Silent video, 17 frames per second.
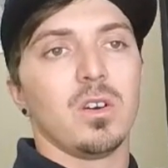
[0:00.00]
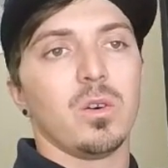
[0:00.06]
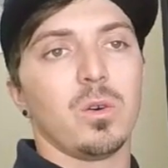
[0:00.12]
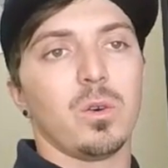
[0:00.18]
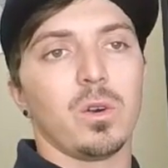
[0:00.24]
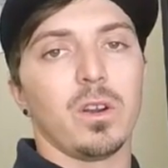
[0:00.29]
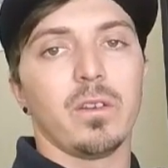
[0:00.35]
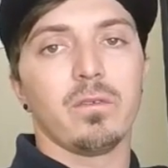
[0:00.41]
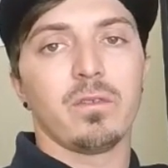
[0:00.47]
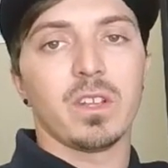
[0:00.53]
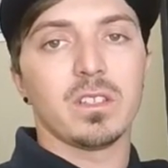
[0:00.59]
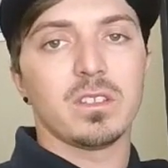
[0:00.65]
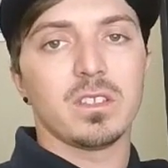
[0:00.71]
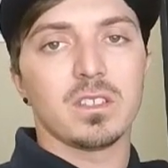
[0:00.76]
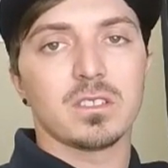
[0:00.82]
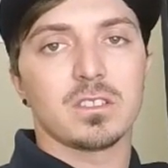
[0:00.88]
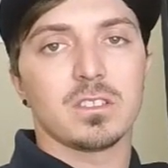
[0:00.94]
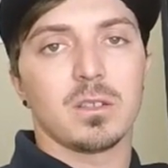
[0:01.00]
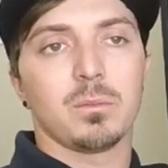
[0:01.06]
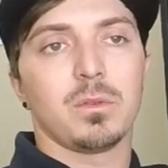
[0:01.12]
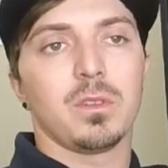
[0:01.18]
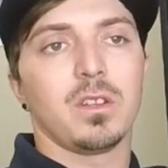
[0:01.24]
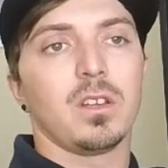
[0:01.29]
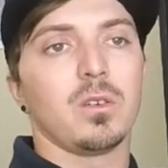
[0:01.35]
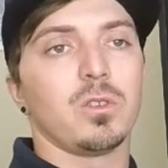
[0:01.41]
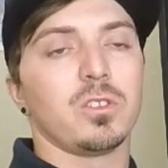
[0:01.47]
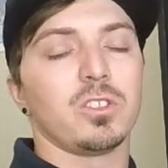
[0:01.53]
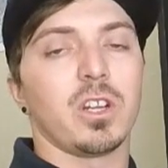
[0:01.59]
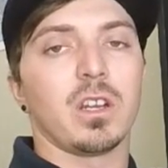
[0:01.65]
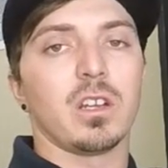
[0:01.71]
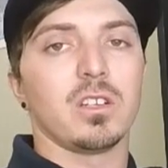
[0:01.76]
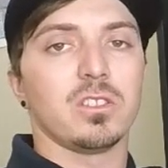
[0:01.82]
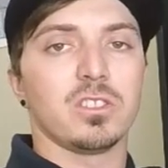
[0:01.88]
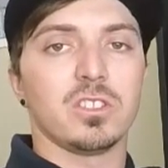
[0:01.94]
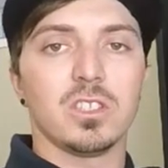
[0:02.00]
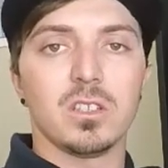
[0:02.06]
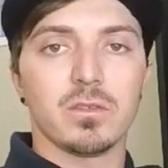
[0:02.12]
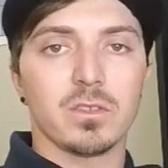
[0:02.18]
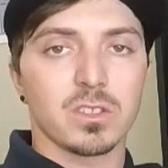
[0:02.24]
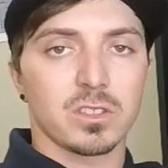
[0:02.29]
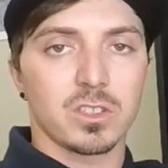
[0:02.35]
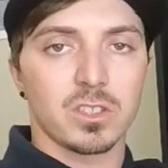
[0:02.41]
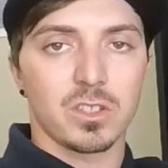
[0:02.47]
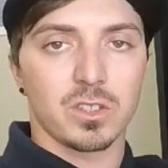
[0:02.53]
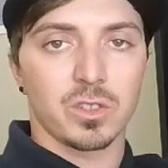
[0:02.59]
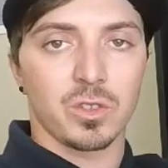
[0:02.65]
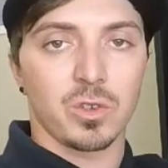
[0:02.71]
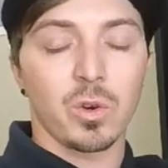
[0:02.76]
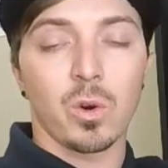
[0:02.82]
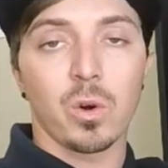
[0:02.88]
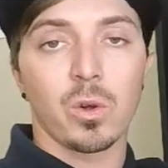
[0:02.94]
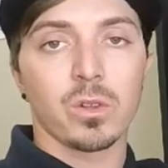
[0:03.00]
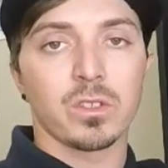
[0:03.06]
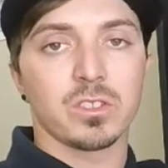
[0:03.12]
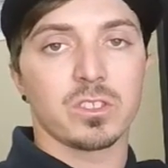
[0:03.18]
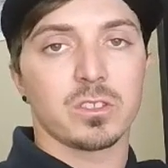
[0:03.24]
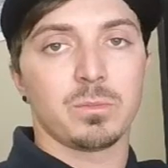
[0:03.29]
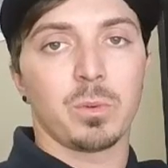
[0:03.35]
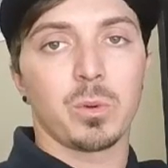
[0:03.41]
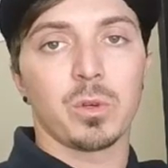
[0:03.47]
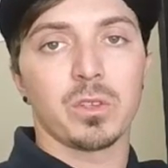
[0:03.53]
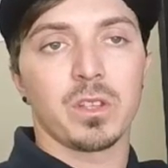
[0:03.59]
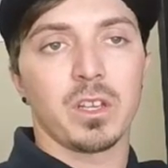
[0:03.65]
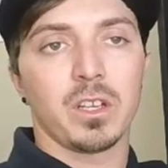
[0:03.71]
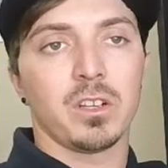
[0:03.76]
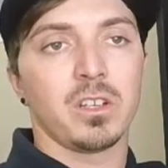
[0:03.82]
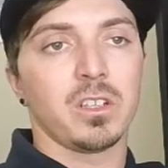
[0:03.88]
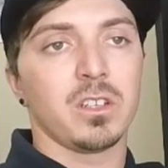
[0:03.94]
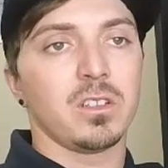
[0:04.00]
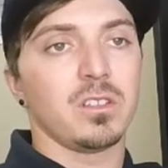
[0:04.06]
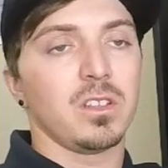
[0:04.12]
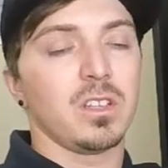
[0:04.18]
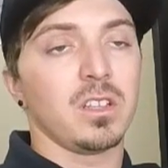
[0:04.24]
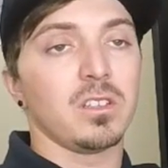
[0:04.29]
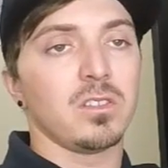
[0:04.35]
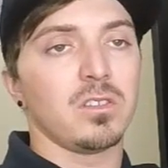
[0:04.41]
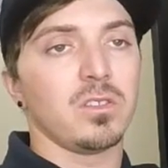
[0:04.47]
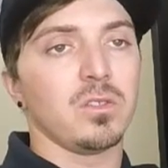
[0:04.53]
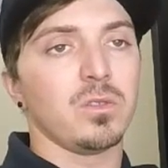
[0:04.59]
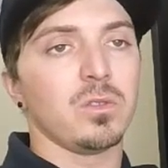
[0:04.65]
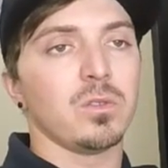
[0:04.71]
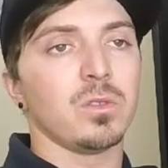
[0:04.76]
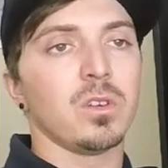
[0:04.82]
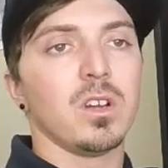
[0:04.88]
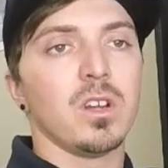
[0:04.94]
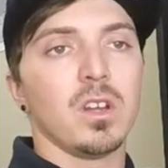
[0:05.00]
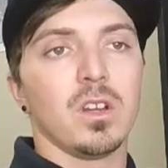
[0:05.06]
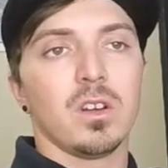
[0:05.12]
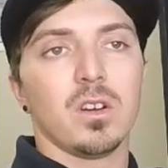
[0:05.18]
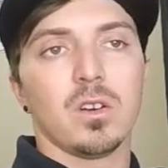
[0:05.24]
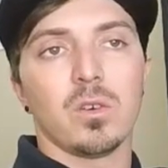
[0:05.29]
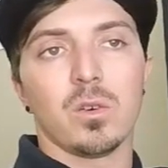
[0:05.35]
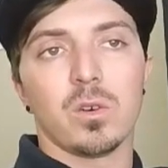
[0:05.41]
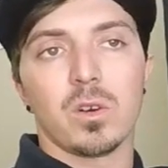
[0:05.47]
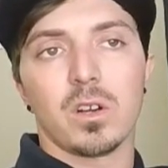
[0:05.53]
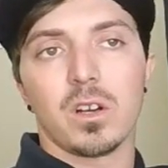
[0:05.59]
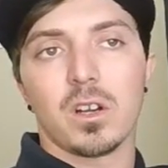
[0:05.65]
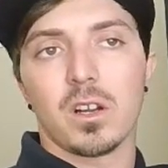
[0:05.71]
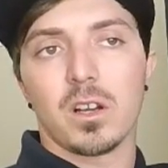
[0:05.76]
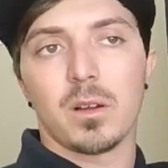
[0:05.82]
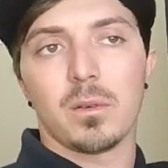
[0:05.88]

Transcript: or inventing something, or trying to achieve a certain goal in a sport that you're into, or